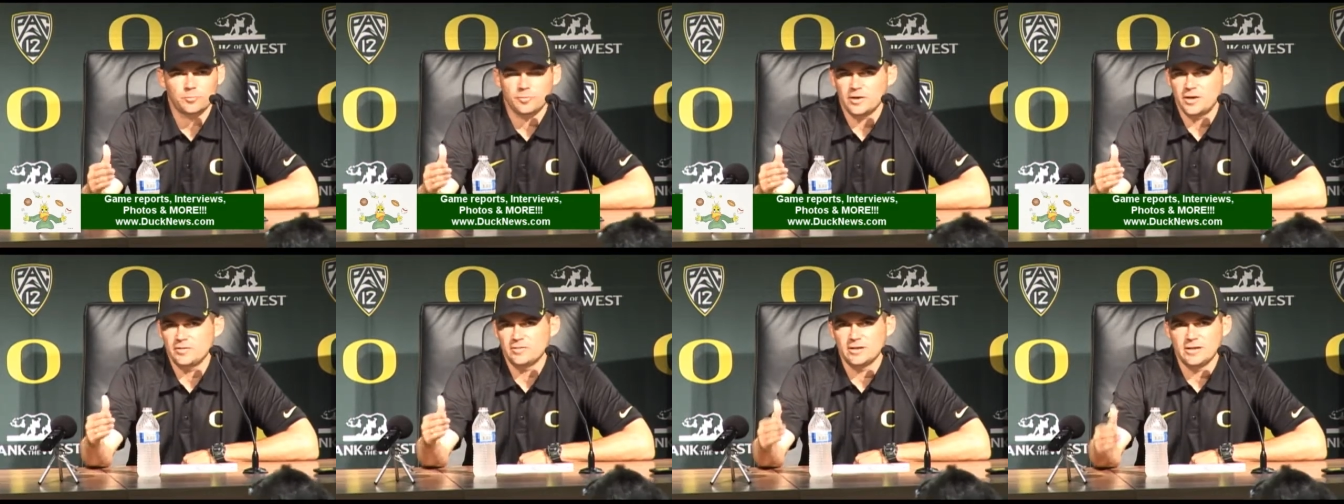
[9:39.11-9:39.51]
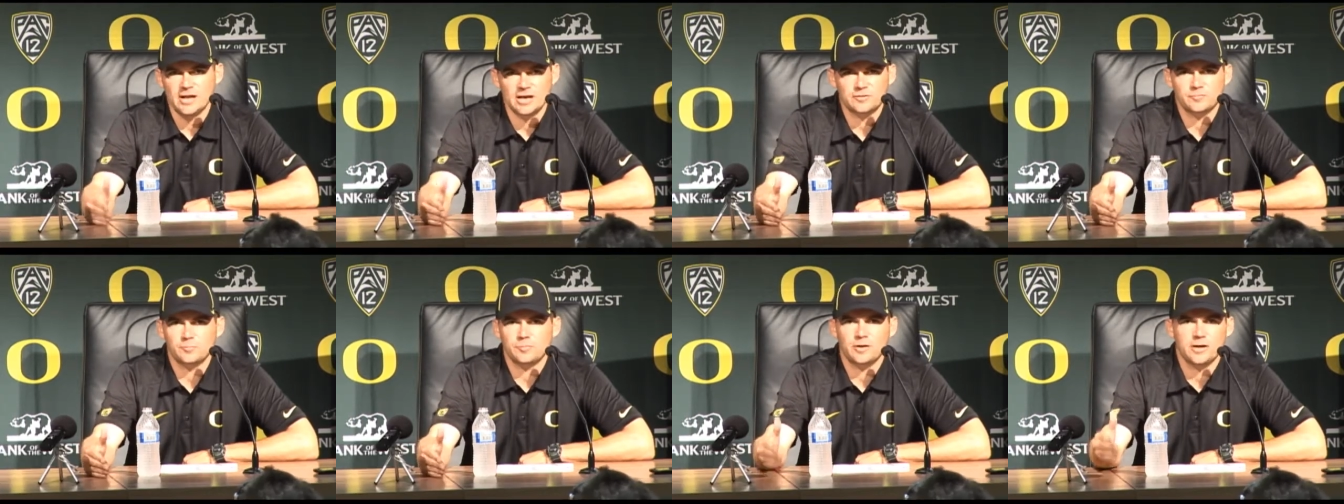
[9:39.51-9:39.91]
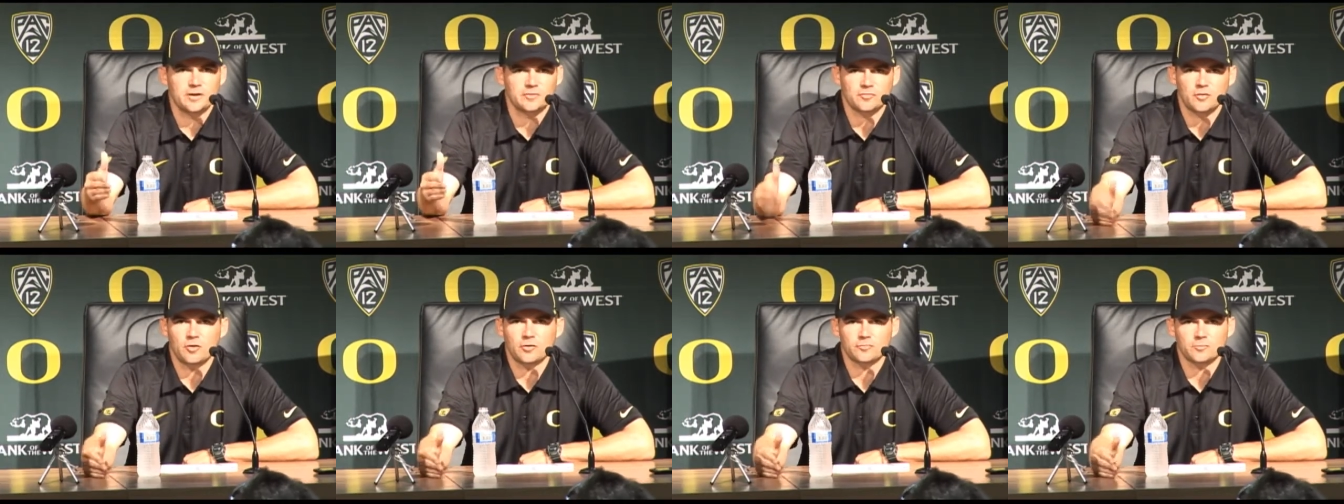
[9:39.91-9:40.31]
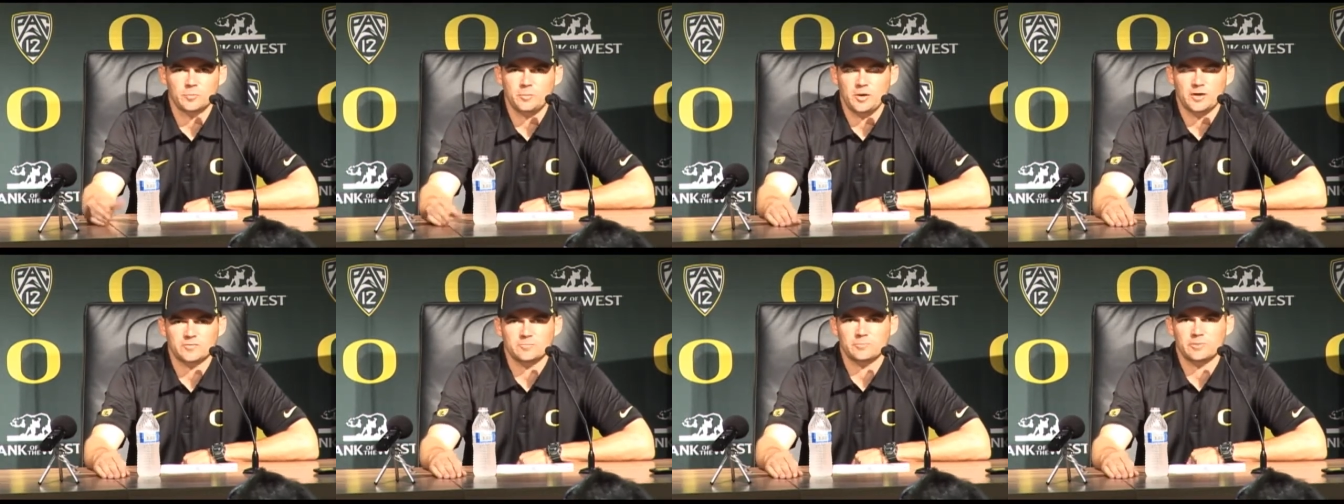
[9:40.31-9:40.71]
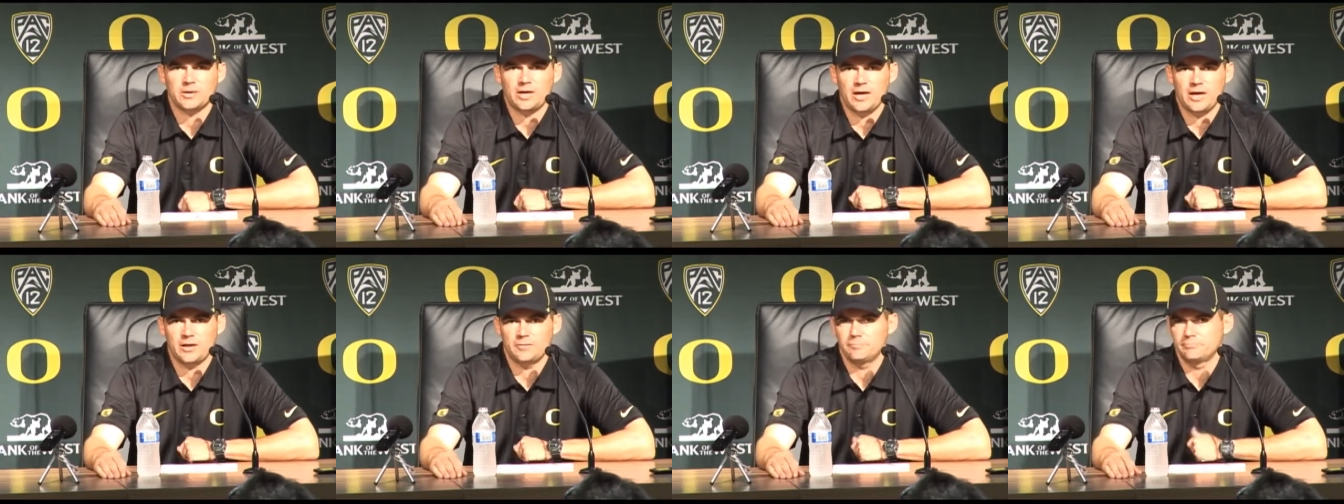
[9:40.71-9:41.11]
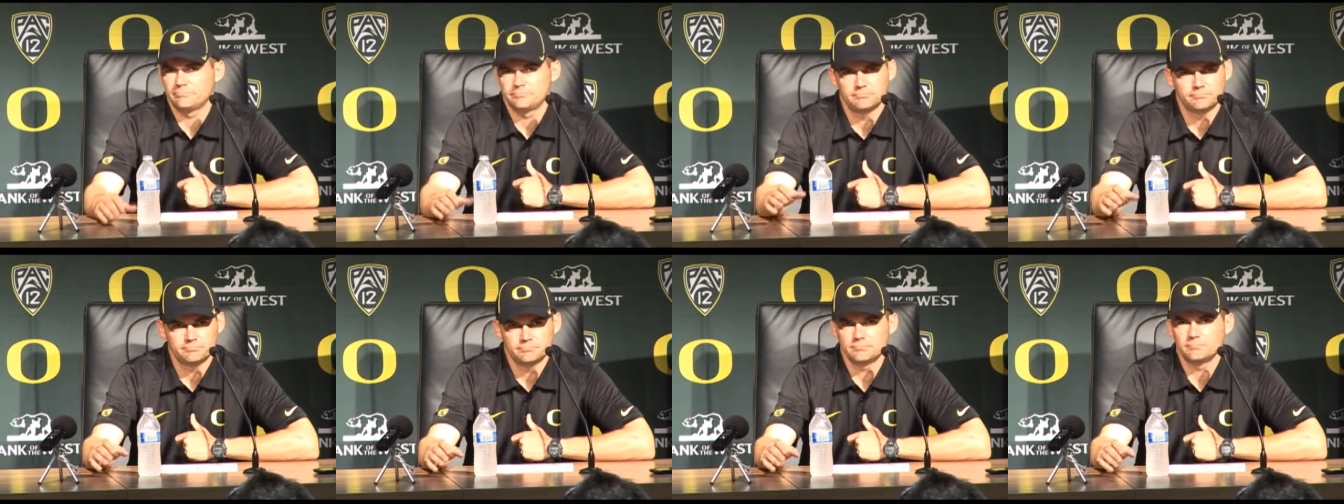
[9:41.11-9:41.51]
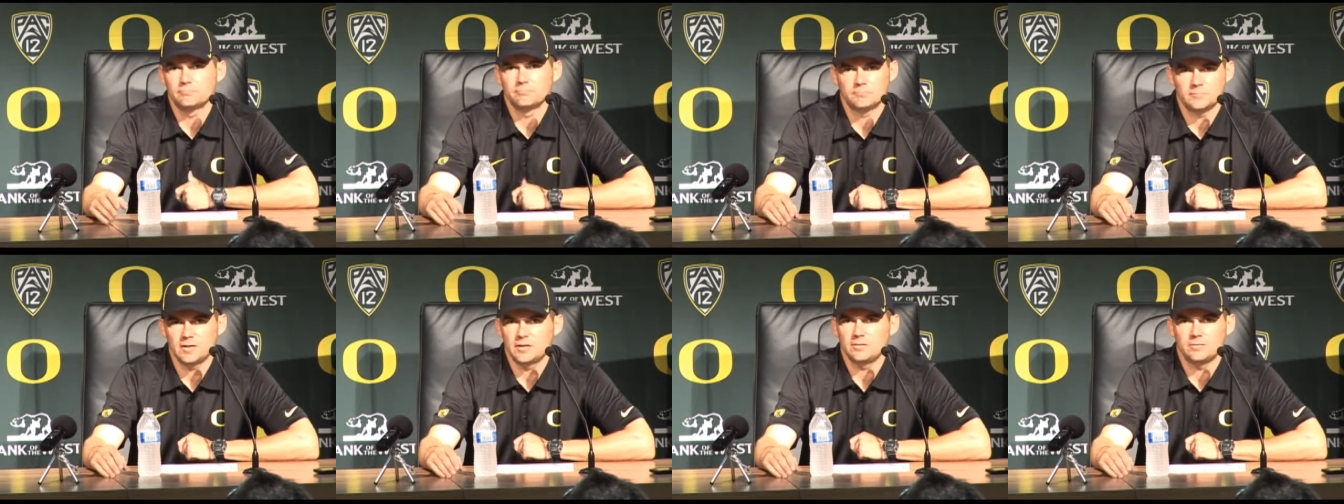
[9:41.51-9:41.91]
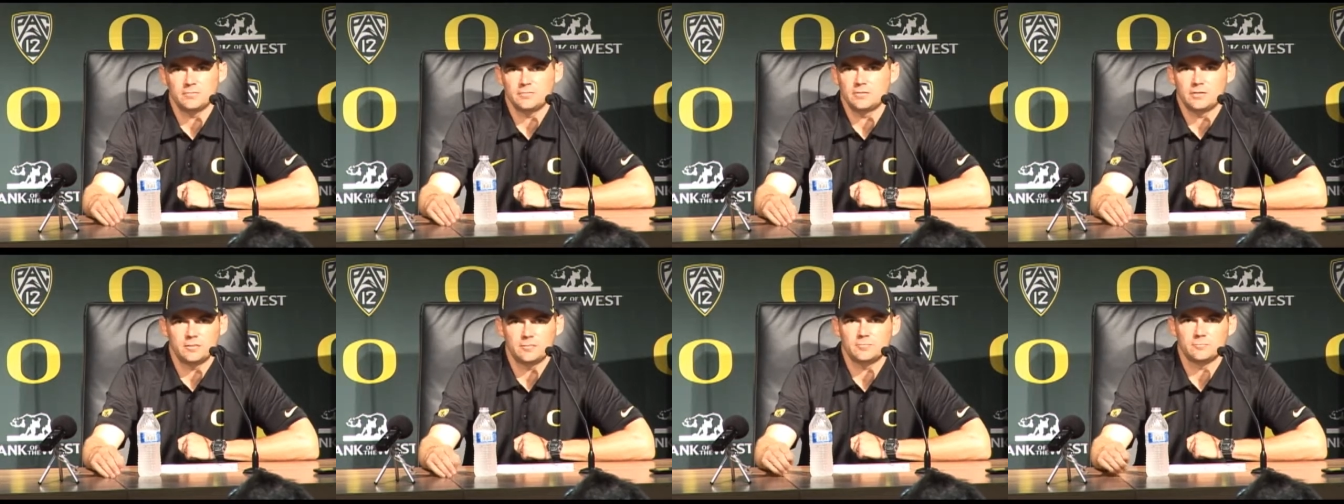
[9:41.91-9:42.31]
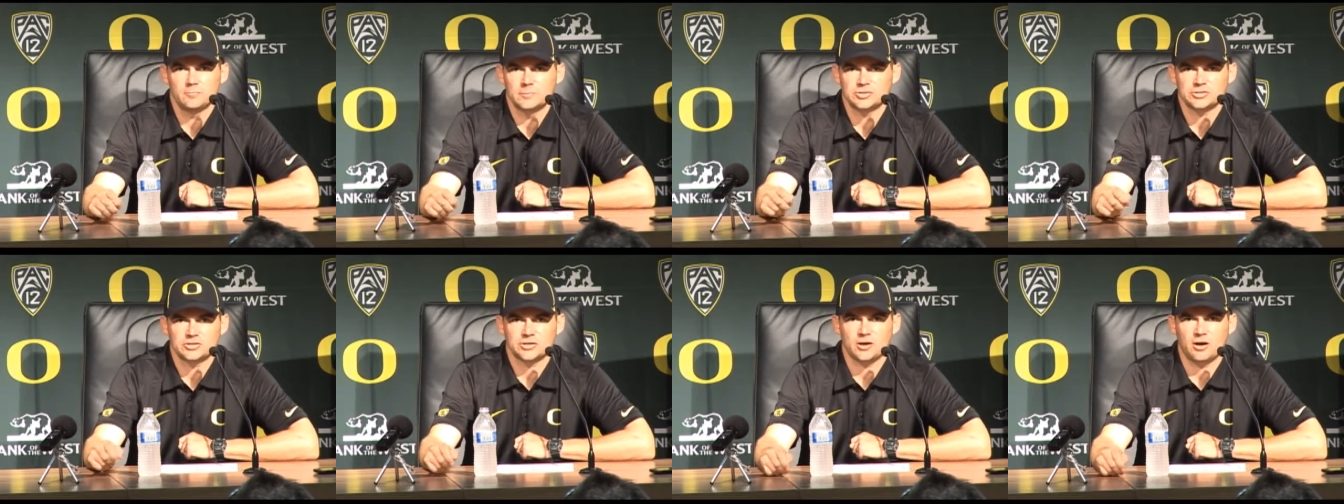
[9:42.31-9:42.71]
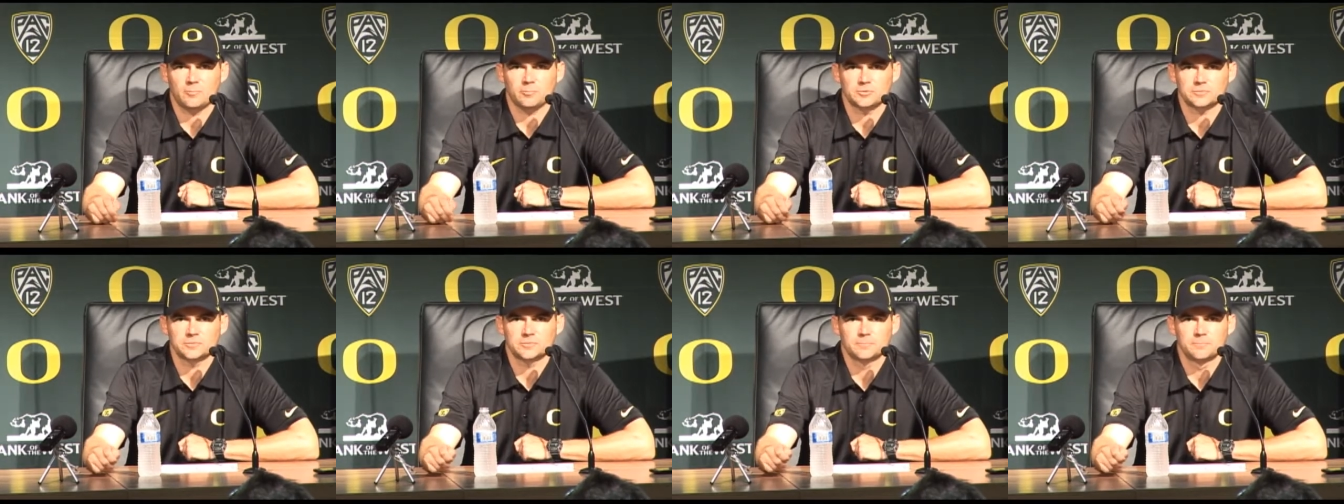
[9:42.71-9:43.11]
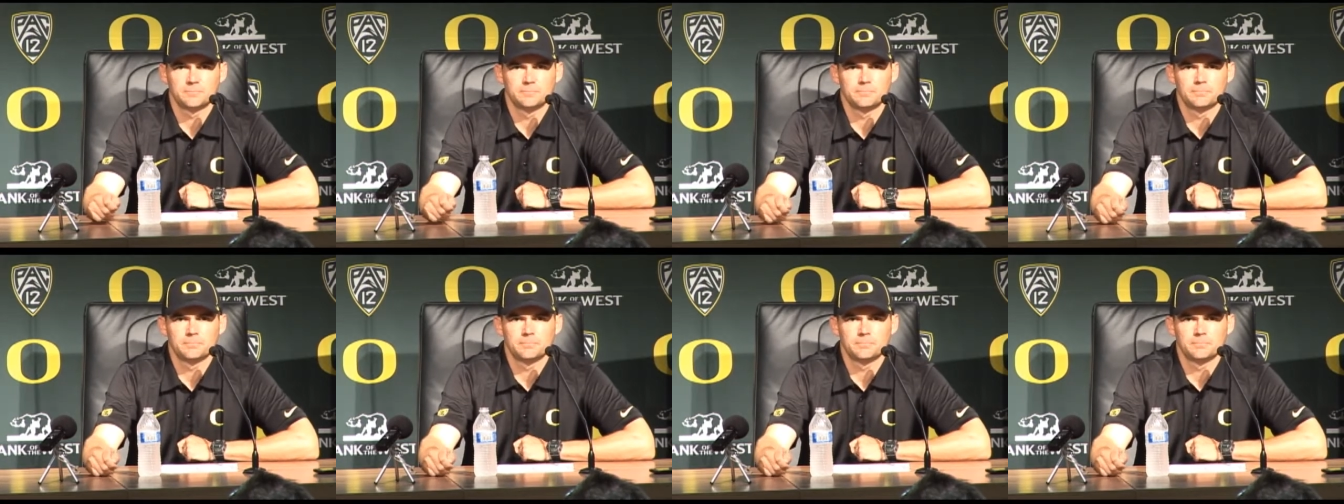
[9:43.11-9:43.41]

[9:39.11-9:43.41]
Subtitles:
playing the next play as hard as we possibly can, mission accomplished.